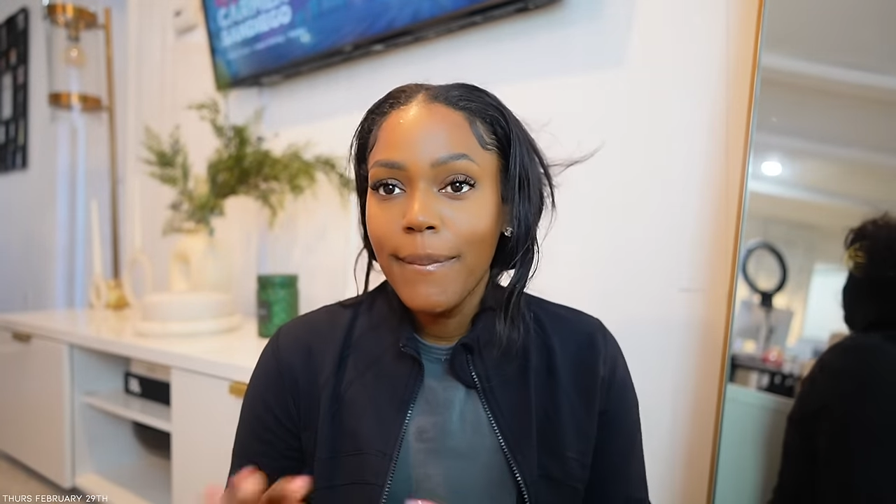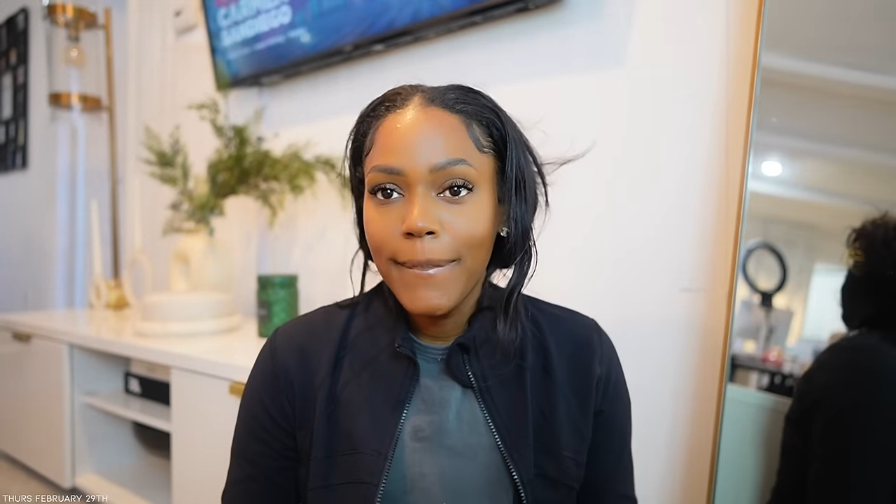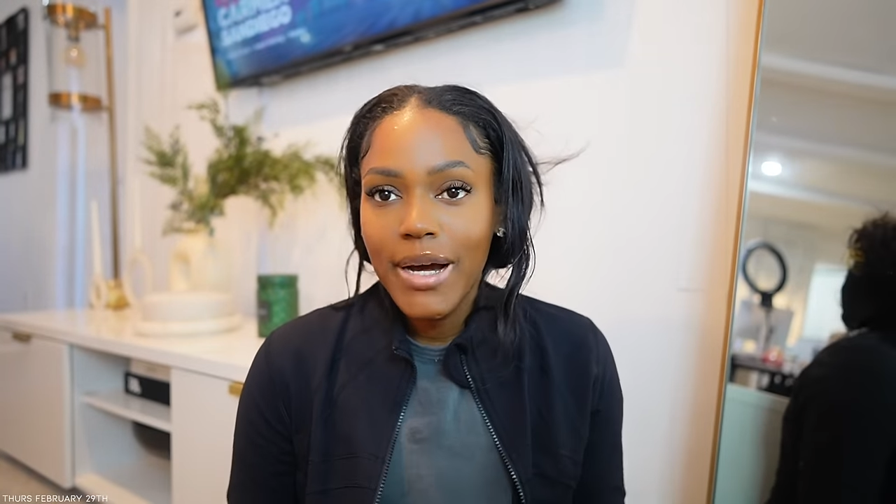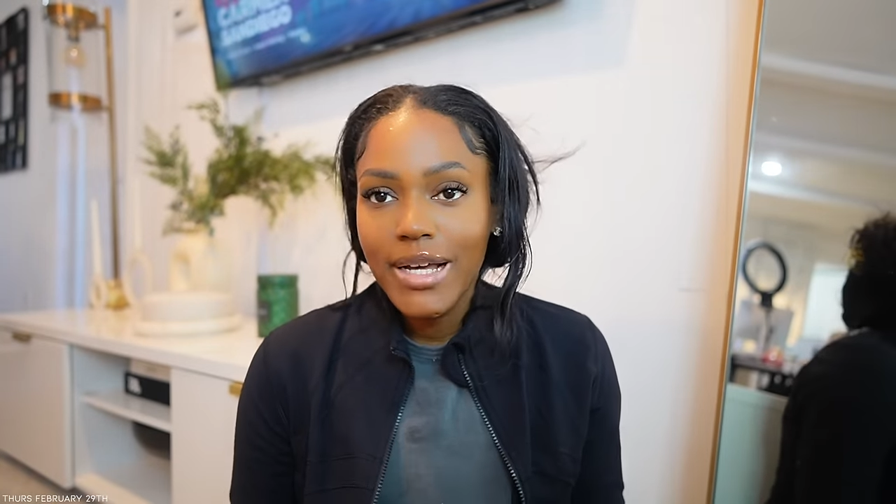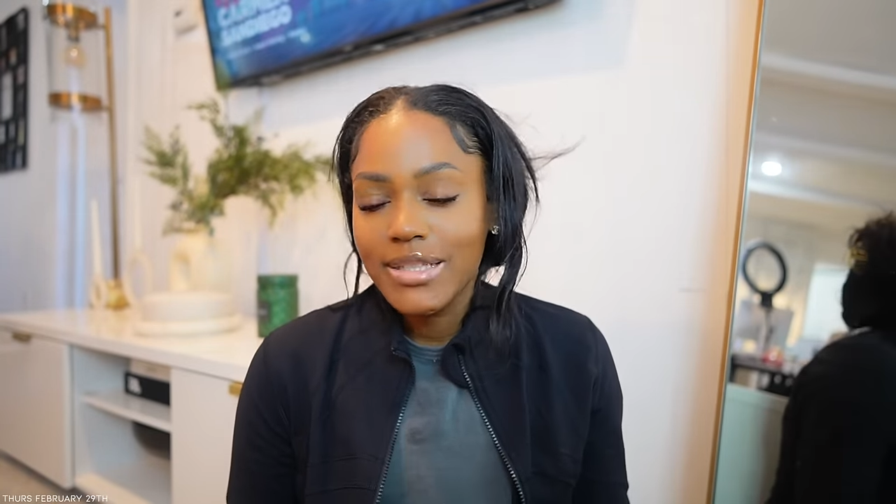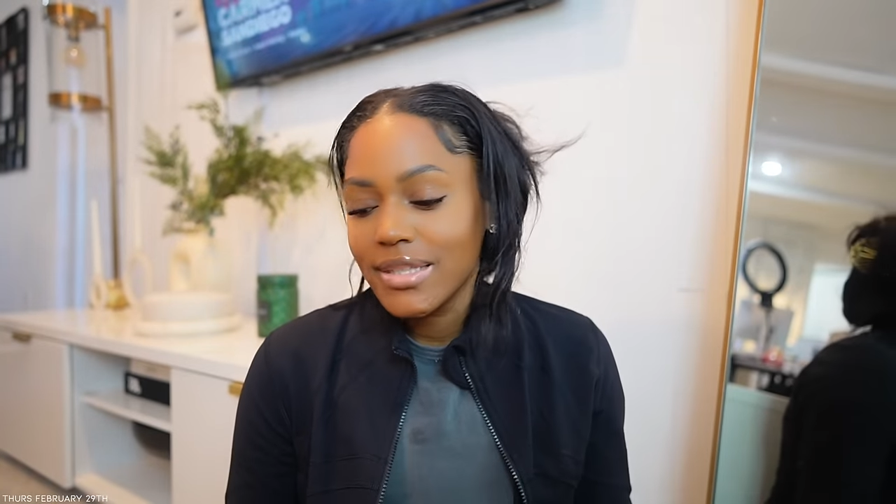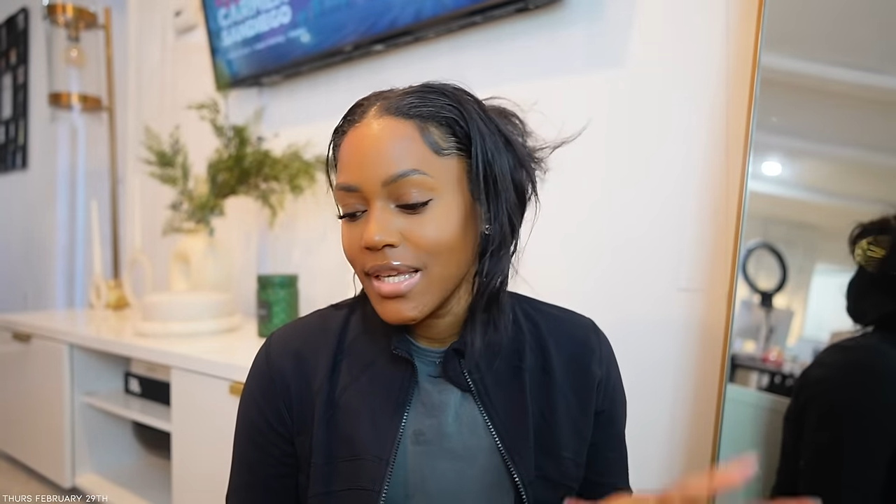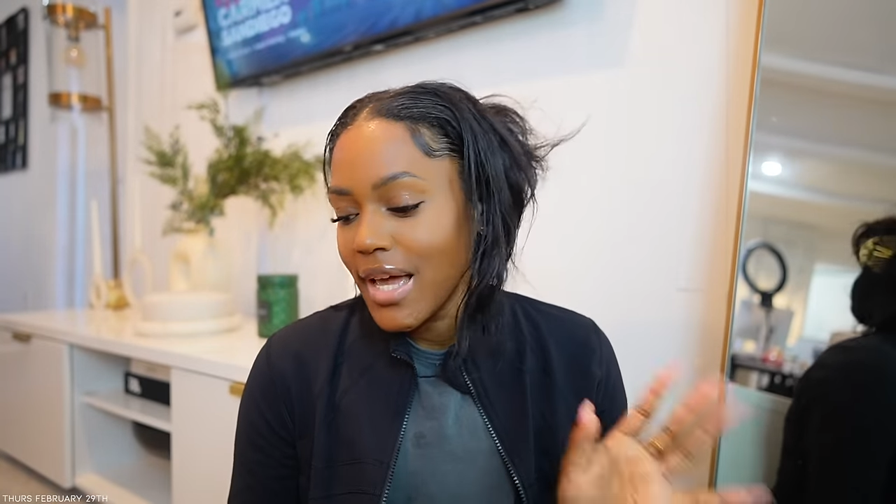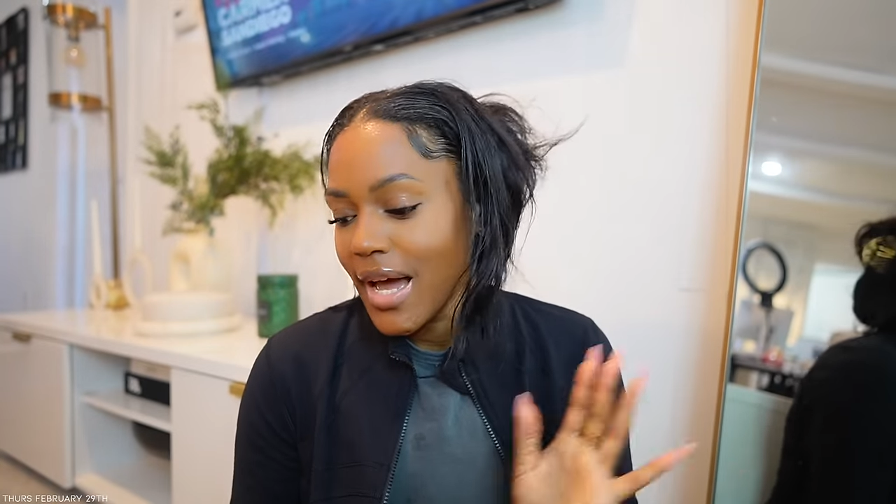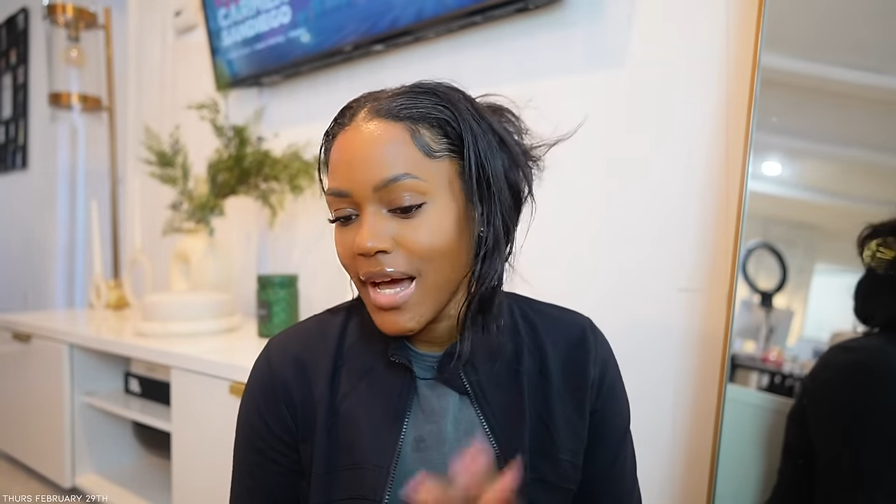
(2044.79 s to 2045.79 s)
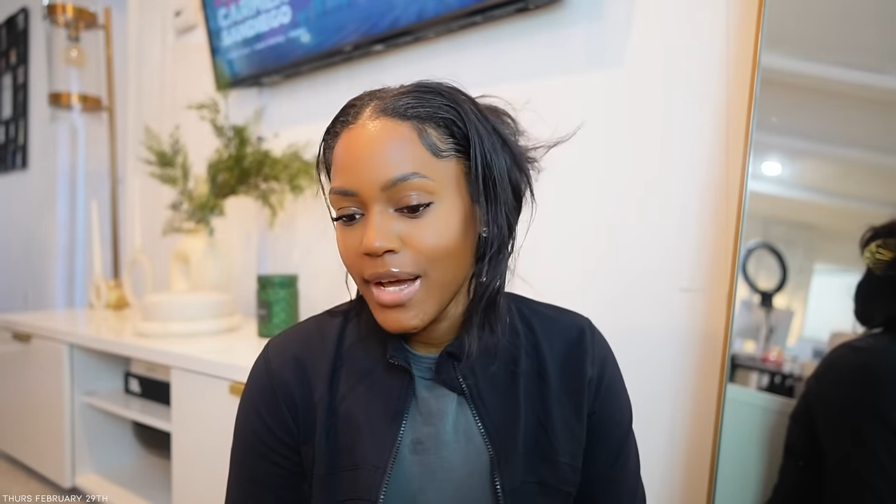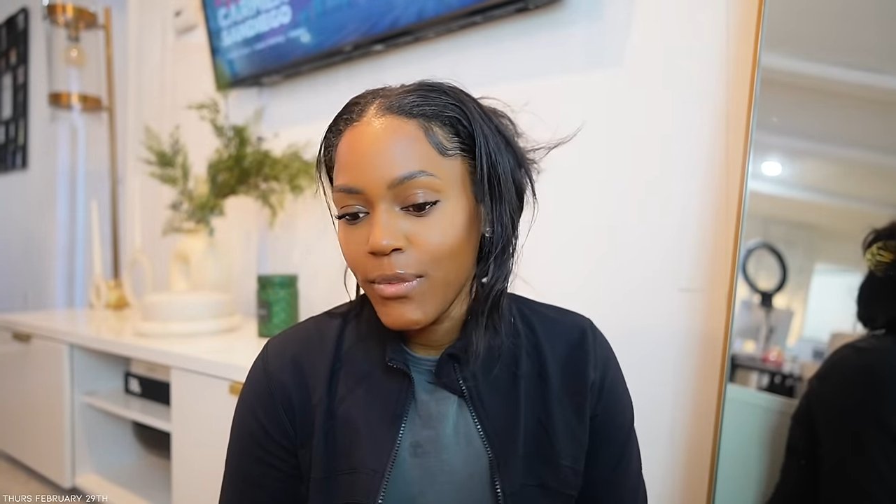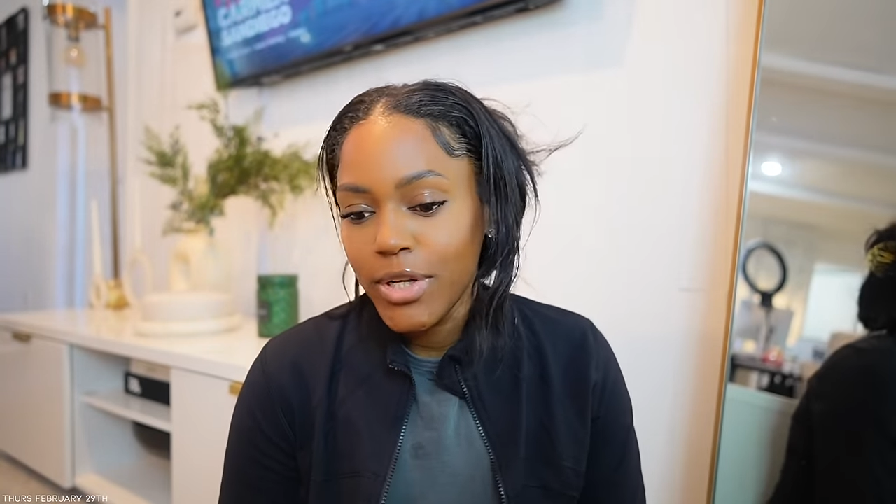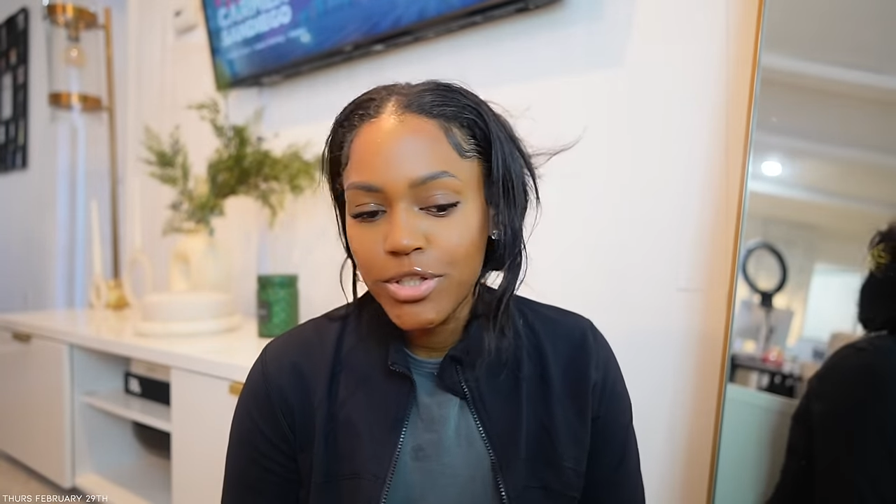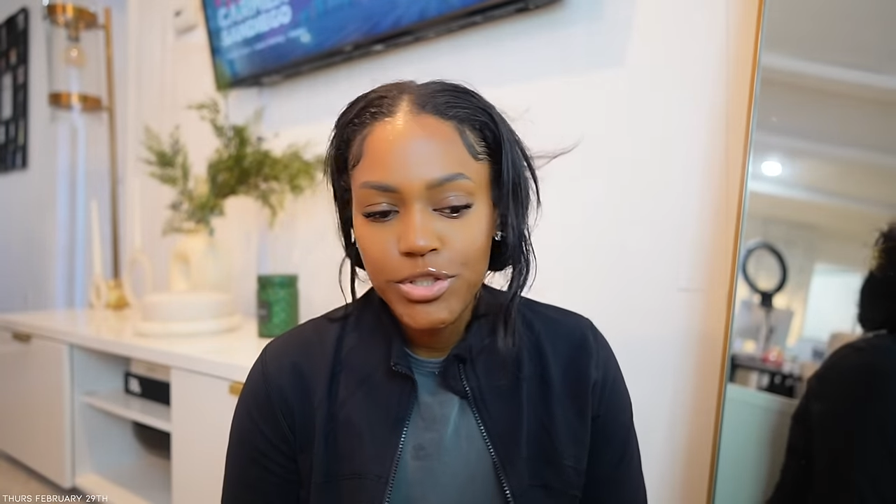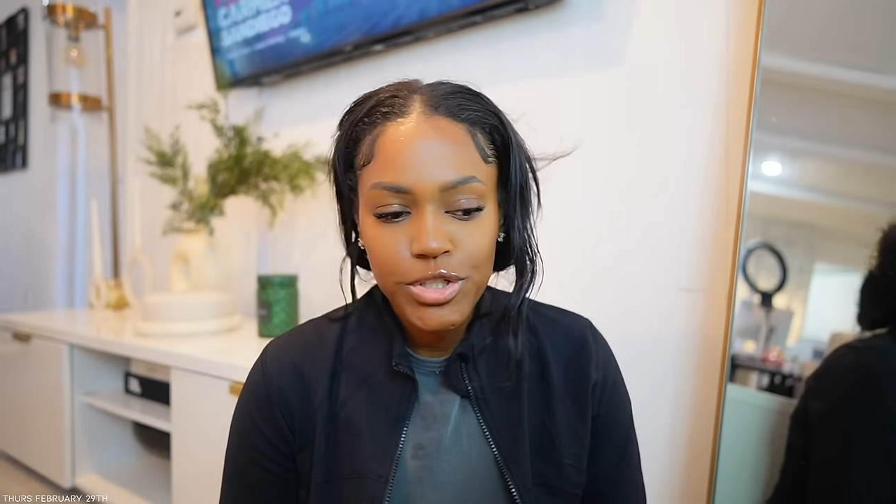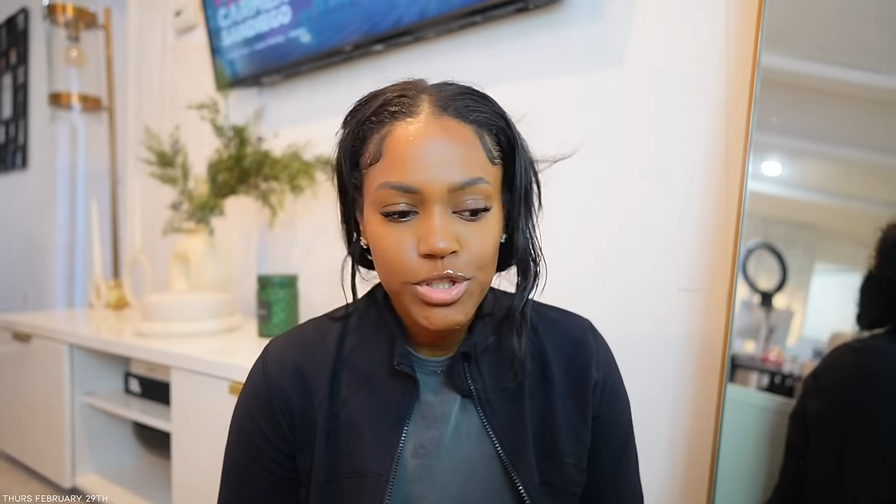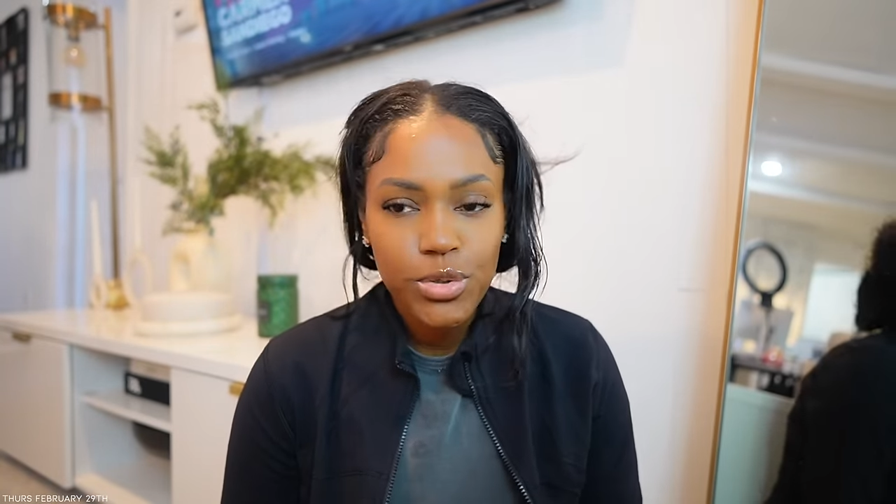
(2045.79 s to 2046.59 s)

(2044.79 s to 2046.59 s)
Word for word: But I wanted to just